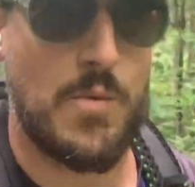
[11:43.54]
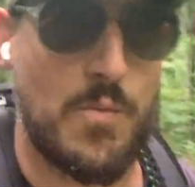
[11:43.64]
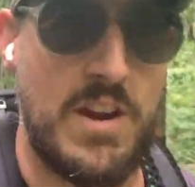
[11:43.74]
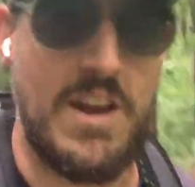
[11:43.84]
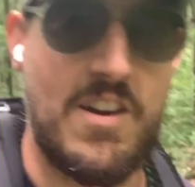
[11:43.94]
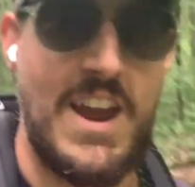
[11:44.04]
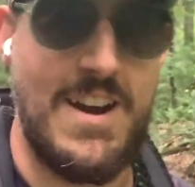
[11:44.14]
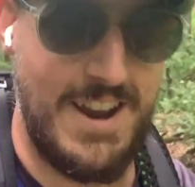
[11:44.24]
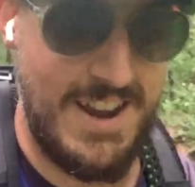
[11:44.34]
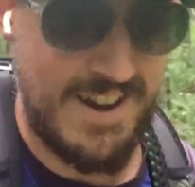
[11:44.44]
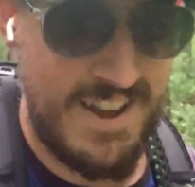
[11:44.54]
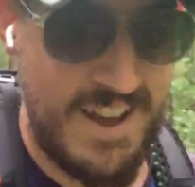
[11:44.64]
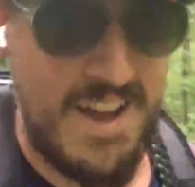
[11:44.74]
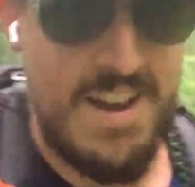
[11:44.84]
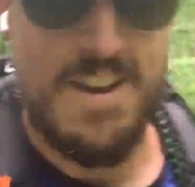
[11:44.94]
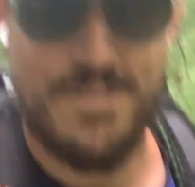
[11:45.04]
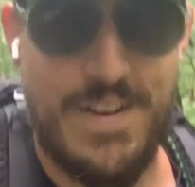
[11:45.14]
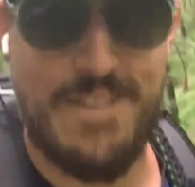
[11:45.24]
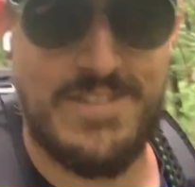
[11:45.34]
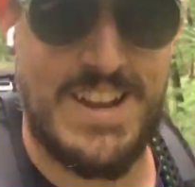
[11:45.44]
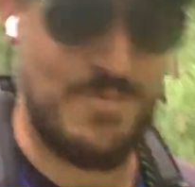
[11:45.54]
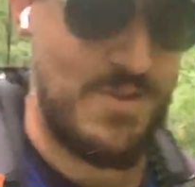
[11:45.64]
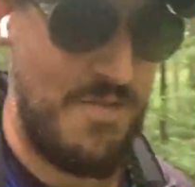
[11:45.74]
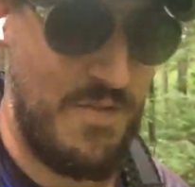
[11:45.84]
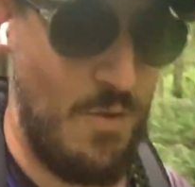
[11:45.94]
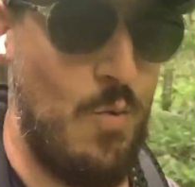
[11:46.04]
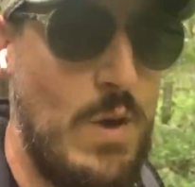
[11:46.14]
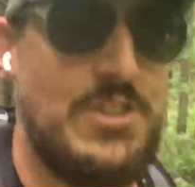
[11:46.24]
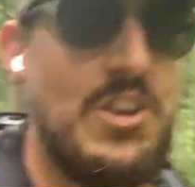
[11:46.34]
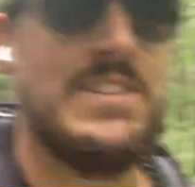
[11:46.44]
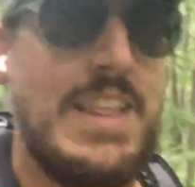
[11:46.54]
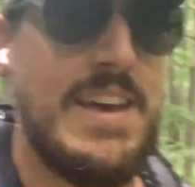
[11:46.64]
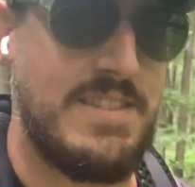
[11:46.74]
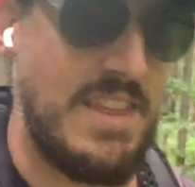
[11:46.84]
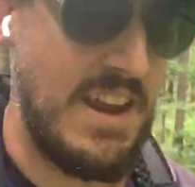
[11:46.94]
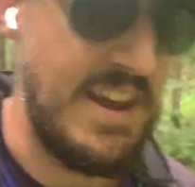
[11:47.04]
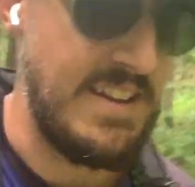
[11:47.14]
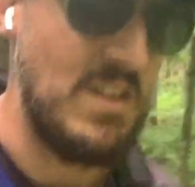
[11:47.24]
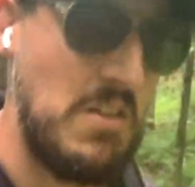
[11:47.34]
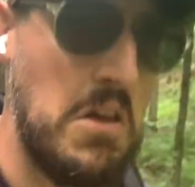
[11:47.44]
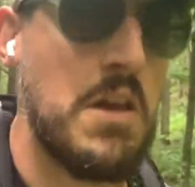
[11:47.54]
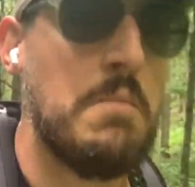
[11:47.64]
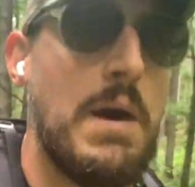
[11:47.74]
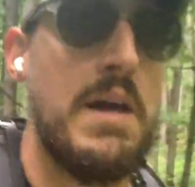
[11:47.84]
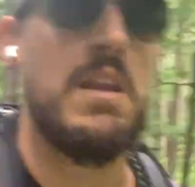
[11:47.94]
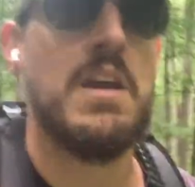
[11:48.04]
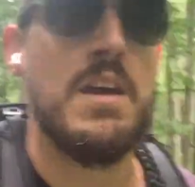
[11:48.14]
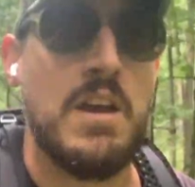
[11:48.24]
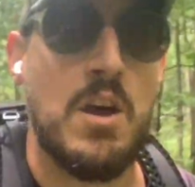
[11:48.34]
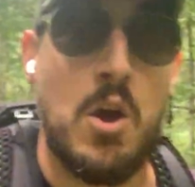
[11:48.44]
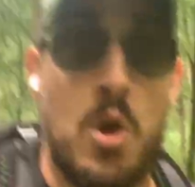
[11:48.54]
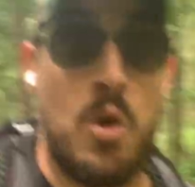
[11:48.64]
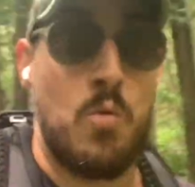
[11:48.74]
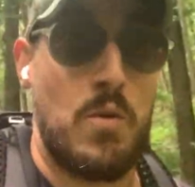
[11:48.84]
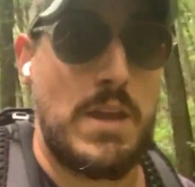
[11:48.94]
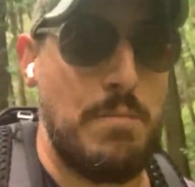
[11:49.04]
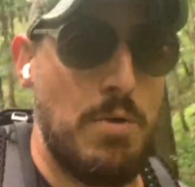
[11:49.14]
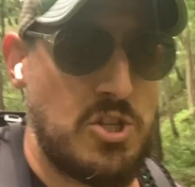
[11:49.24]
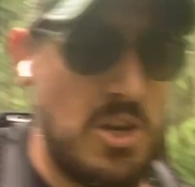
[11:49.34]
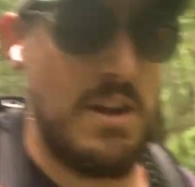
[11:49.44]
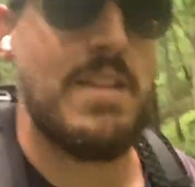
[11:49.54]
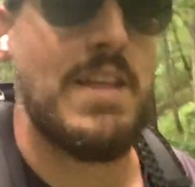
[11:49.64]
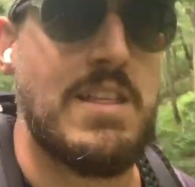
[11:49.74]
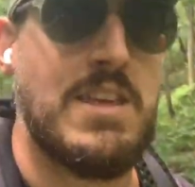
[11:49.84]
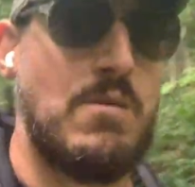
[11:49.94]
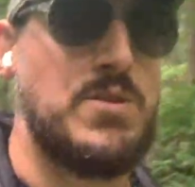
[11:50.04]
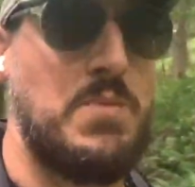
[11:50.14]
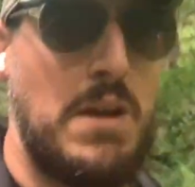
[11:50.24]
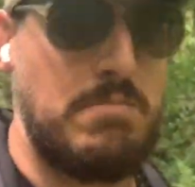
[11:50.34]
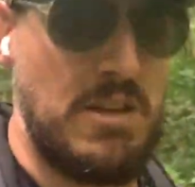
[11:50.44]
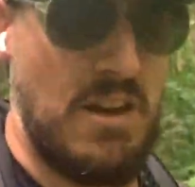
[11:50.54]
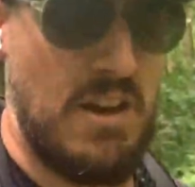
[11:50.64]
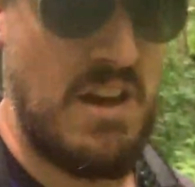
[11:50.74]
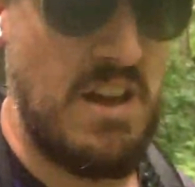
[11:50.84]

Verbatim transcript: when we are carrying five days worth of food, which is less than ideal. But when you push it, and I think once we get to